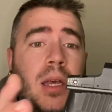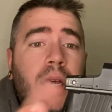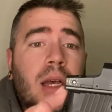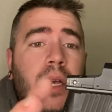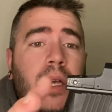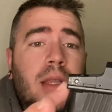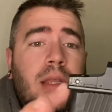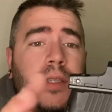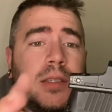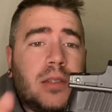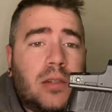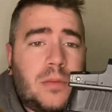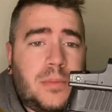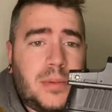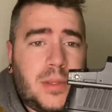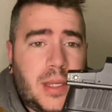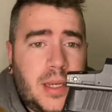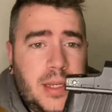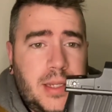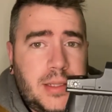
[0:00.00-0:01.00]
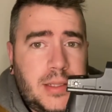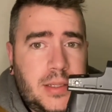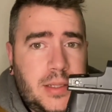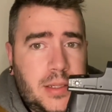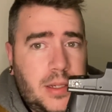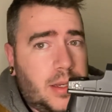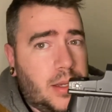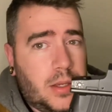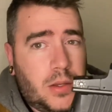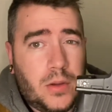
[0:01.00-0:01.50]
These little plates,
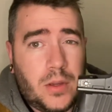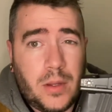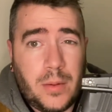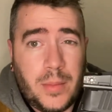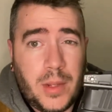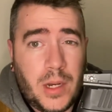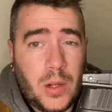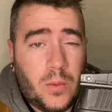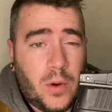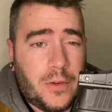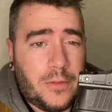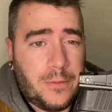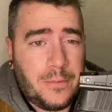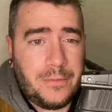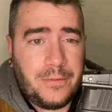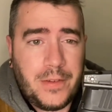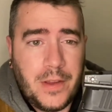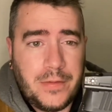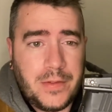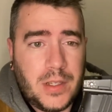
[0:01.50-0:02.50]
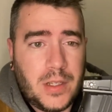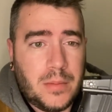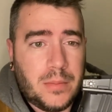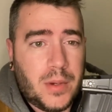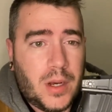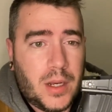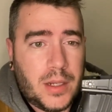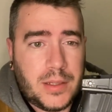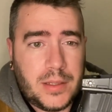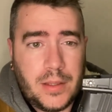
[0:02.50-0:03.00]
you can get them anywhere from 15
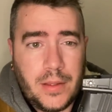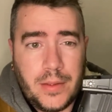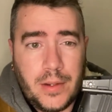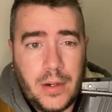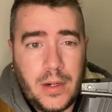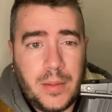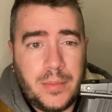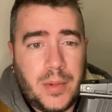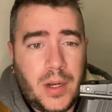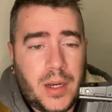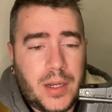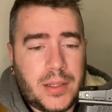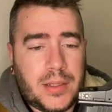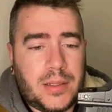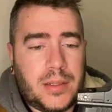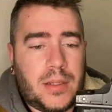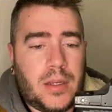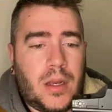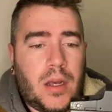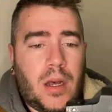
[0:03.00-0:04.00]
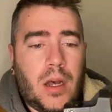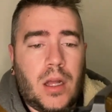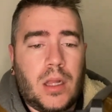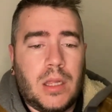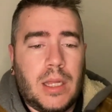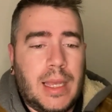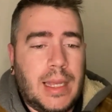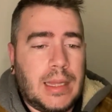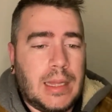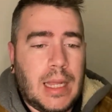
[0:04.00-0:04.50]
bucks to 30 bucks.
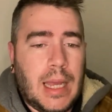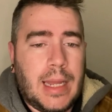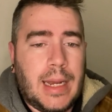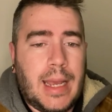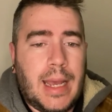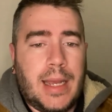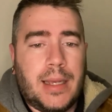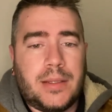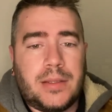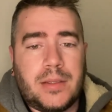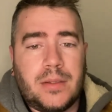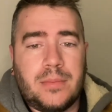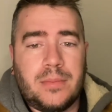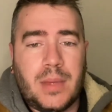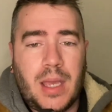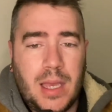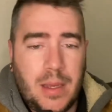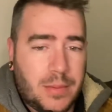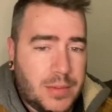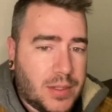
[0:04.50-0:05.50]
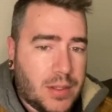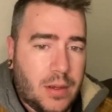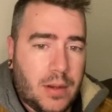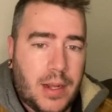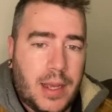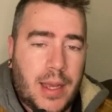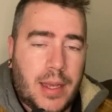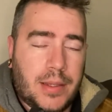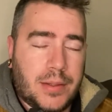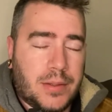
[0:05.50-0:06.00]
Lakeline has them, Amazon
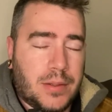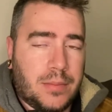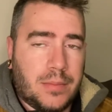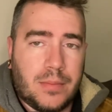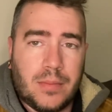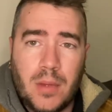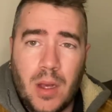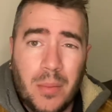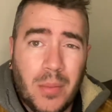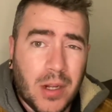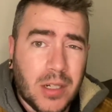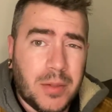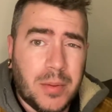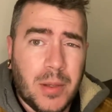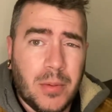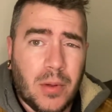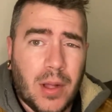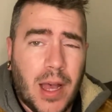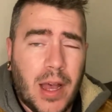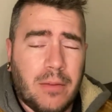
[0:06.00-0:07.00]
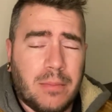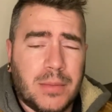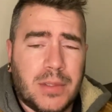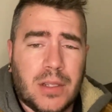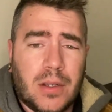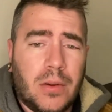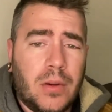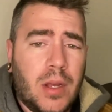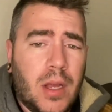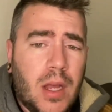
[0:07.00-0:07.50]
has them, a bunch of people have them.
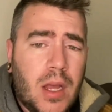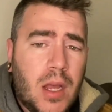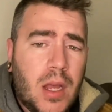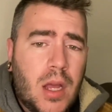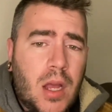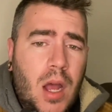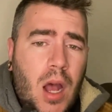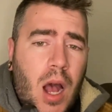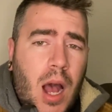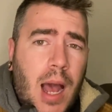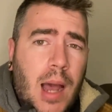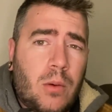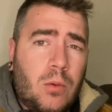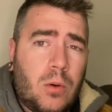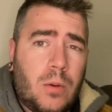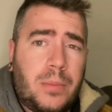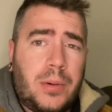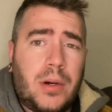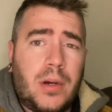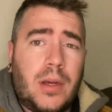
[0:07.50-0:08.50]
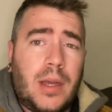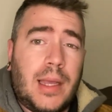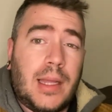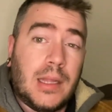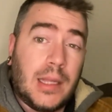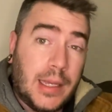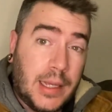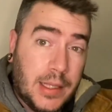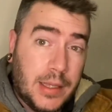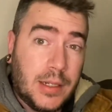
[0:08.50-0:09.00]
So I will put a
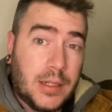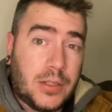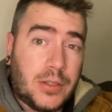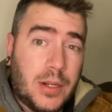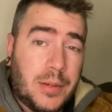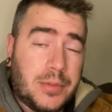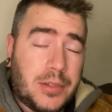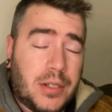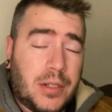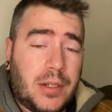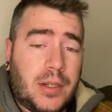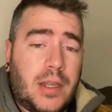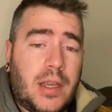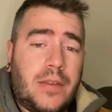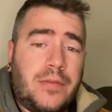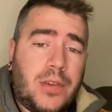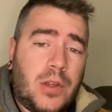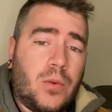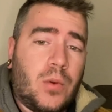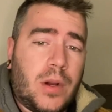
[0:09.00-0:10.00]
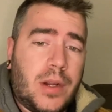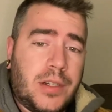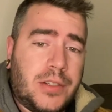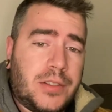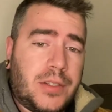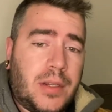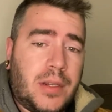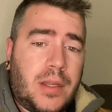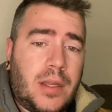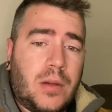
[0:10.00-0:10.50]
link in the description if you are
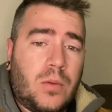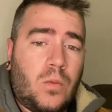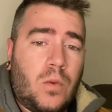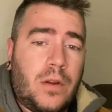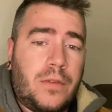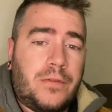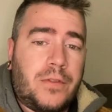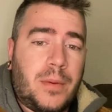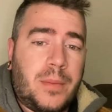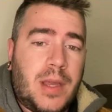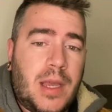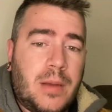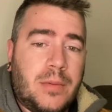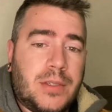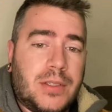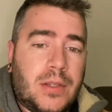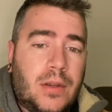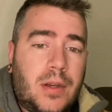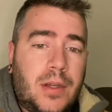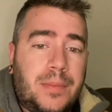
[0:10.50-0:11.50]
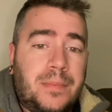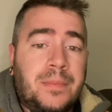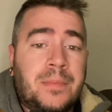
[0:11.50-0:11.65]
interested in getting one from Amazon.